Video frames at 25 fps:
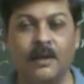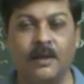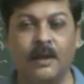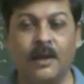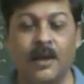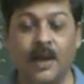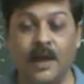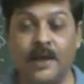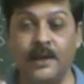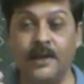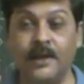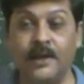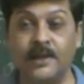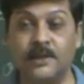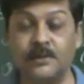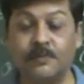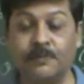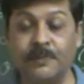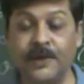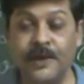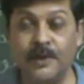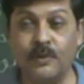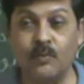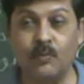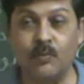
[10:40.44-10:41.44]
and he has
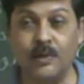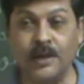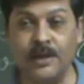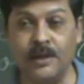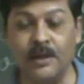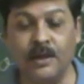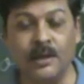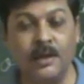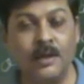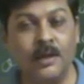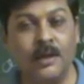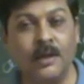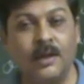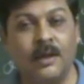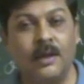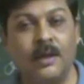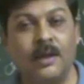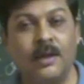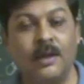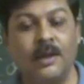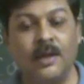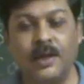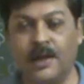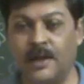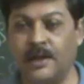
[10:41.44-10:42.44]
paid 1
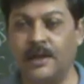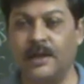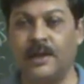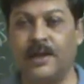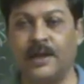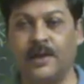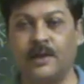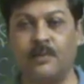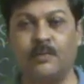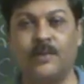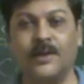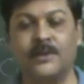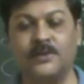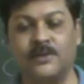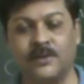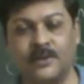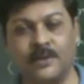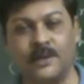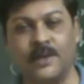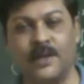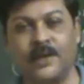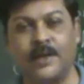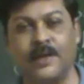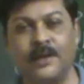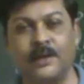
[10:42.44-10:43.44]
year in advance
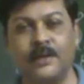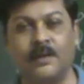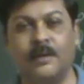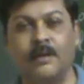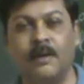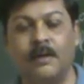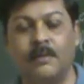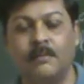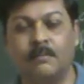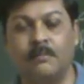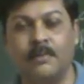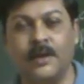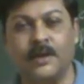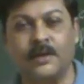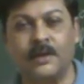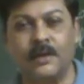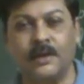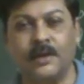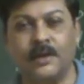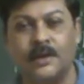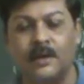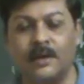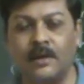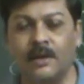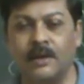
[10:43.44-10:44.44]
the rent.
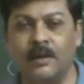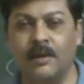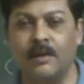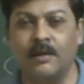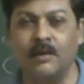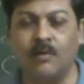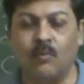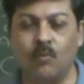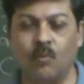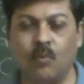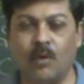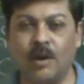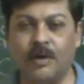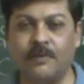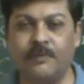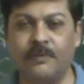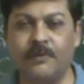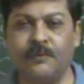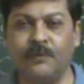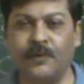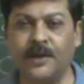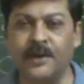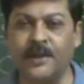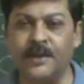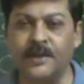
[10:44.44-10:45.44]
But what we
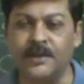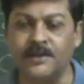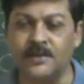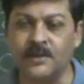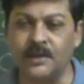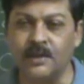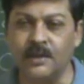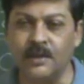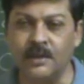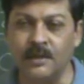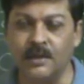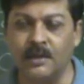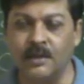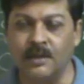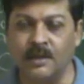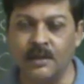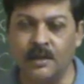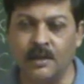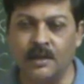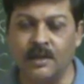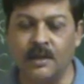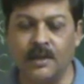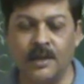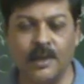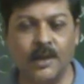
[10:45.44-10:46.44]
find is
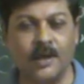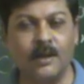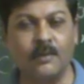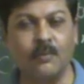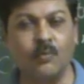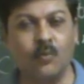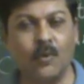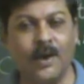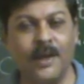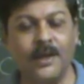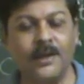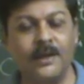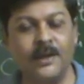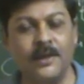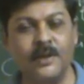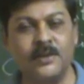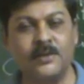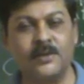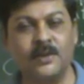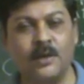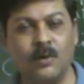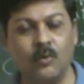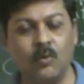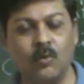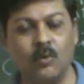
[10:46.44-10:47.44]
here Y
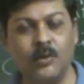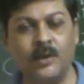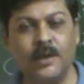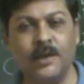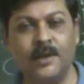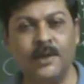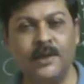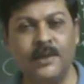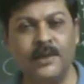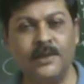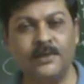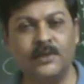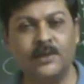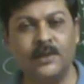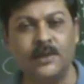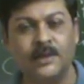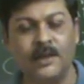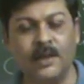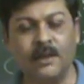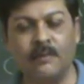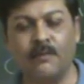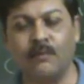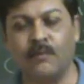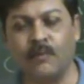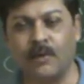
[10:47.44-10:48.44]
is the owner, he is in
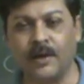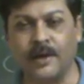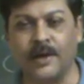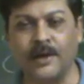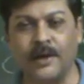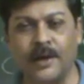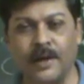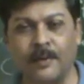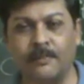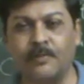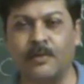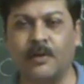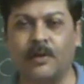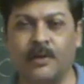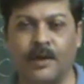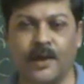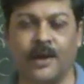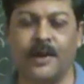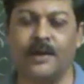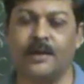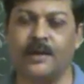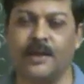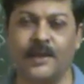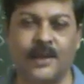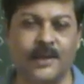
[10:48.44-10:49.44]
a foreign abroad
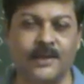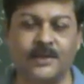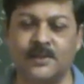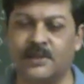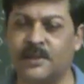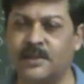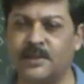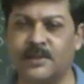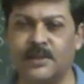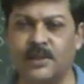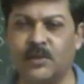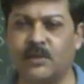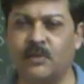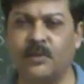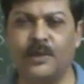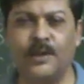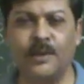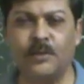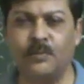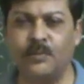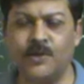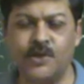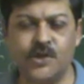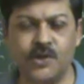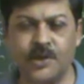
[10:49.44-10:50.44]
and X doesn't know
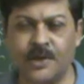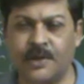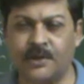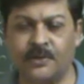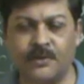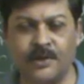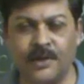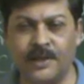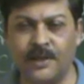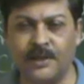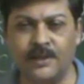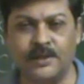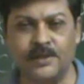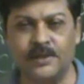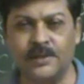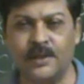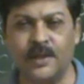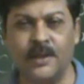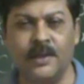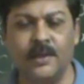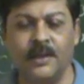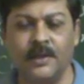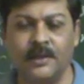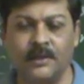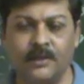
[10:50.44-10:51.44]
in which country he is
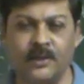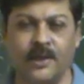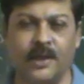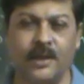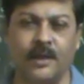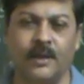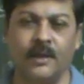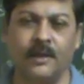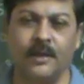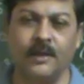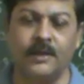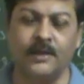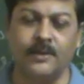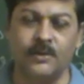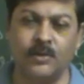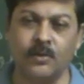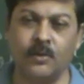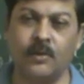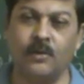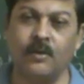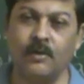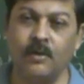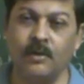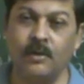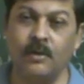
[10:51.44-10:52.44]
there.
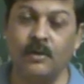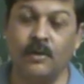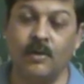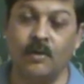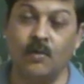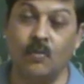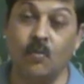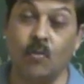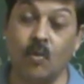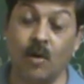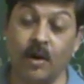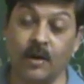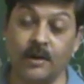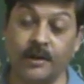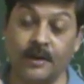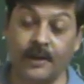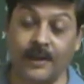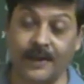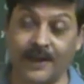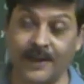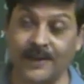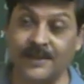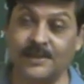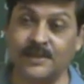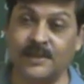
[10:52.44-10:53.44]
So
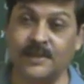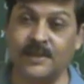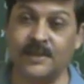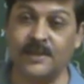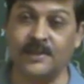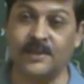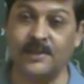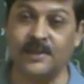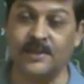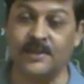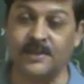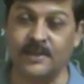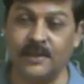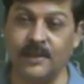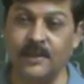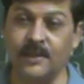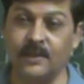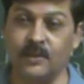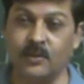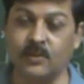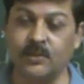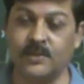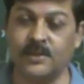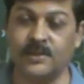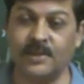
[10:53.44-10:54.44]
what X does is
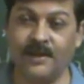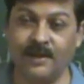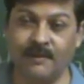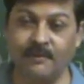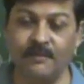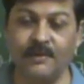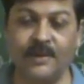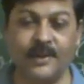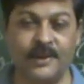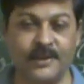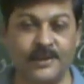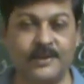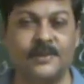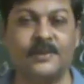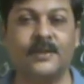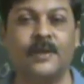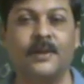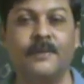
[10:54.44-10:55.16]
to save his